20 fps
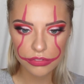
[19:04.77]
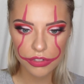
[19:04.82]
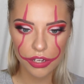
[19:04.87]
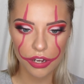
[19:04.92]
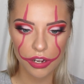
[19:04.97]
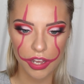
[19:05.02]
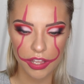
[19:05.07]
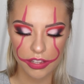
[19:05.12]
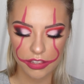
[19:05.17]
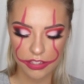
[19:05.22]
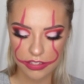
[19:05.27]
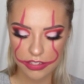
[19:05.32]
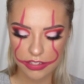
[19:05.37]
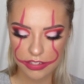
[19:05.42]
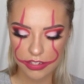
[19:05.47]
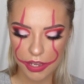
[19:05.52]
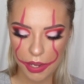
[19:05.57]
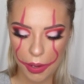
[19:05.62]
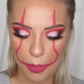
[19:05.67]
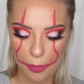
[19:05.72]
Okay, this is
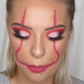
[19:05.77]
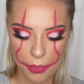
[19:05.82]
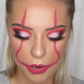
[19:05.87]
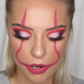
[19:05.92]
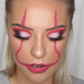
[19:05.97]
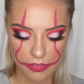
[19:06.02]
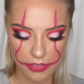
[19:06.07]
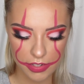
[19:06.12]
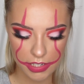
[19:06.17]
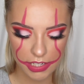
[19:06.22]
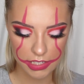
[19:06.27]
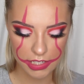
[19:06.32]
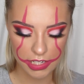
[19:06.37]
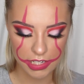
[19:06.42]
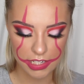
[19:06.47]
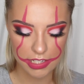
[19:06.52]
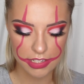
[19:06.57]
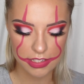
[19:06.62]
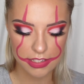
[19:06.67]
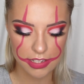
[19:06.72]
like perfect
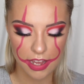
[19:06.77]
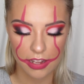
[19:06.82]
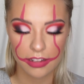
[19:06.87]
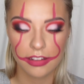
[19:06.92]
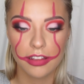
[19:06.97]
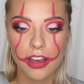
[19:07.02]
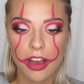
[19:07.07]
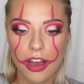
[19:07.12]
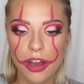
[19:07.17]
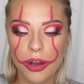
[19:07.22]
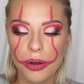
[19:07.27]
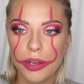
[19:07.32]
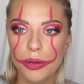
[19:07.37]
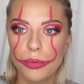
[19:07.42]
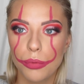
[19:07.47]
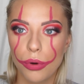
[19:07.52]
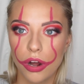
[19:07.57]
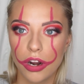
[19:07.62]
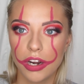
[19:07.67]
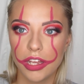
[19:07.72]
and exactly how I
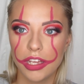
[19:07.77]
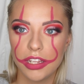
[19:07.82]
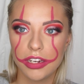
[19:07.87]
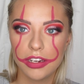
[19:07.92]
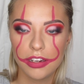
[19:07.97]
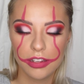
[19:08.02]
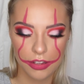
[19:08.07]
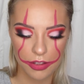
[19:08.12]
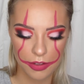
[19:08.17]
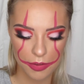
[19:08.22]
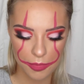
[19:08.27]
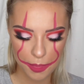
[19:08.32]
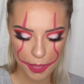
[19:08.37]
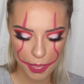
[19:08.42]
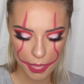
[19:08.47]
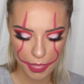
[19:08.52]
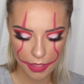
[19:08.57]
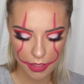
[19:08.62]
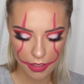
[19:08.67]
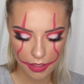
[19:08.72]
want it.
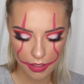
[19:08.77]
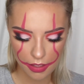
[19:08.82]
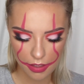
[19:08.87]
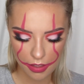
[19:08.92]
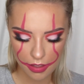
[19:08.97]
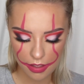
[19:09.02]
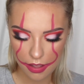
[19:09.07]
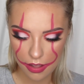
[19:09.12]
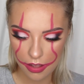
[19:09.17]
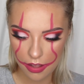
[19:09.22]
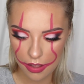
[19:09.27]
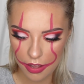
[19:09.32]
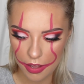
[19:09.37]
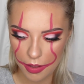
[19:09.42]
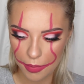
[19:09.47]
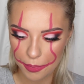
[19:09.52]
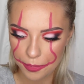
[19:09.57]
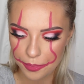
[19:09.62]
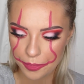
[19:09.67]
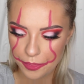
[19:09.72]

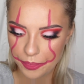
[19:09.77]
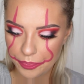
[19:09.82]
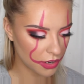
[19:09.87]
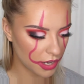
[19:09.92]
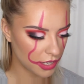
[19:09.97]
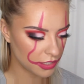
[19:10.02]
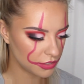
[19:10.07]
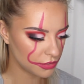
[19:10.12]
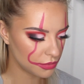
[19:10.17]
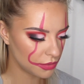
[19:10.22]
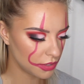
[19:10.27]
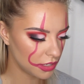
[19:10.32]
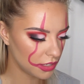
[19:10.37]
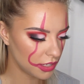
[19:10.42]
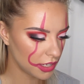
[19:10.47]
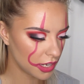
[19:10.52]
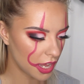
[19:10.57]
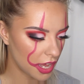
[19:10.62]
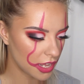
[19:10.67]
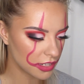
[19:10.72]
I do want to
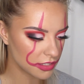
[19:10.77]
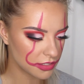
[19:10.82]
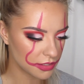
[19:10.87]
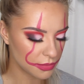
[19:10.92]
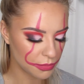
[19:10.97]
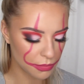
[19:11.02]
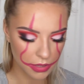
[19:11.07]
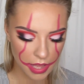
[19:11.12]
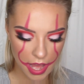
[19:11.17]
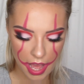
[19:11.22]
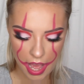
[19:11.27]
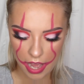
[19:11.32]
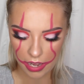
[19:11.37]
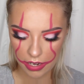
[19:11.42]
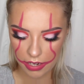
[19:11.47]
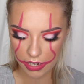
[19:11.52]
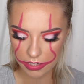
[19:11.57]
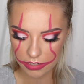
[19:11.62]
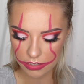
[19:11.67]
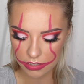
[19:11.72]
like add some
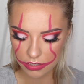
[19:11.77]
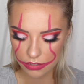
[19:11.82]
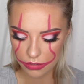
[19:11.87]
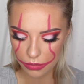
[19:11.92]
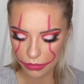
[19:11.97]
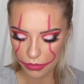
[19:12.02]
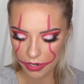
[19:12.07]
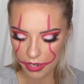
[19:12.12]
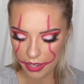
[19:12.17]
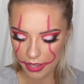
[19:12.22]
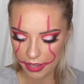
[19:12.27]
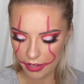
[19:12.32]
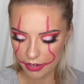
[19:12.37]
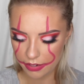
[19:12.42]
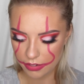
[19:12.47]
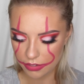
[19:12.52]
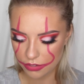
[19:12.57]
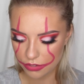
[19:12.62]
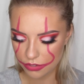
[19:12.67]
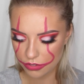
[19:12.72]
black. I just don't want to
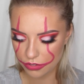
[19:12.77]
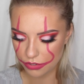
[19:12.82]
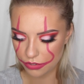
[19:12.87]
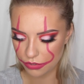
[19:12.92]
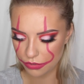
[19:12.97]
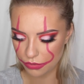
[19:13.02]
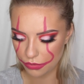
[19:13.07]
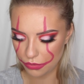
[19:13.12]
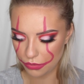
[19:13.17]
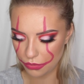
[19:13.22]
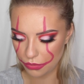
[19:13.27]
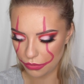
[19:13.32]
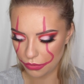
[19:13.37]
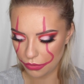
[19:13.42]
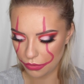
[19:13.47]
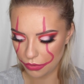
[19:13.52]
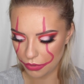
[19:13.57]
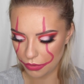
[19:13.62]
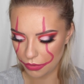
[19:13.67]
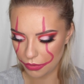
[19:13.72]
add
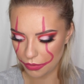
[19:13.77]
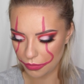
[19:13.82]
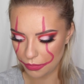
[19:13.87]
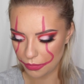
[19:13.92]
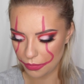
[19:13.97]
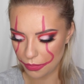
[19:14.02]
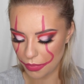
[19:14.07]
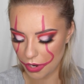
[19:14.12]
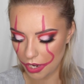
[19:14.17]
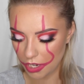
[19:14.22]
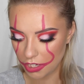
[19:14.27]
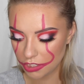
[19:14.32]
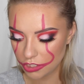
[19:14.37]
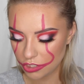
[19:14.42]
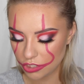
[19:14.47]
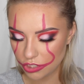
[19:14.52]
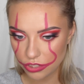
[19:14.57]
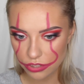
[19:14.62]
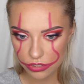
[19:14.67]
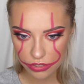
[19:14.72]
too
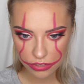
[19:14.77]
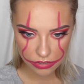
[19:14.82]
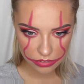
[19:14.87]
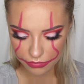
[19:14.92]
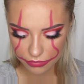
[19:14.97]
much.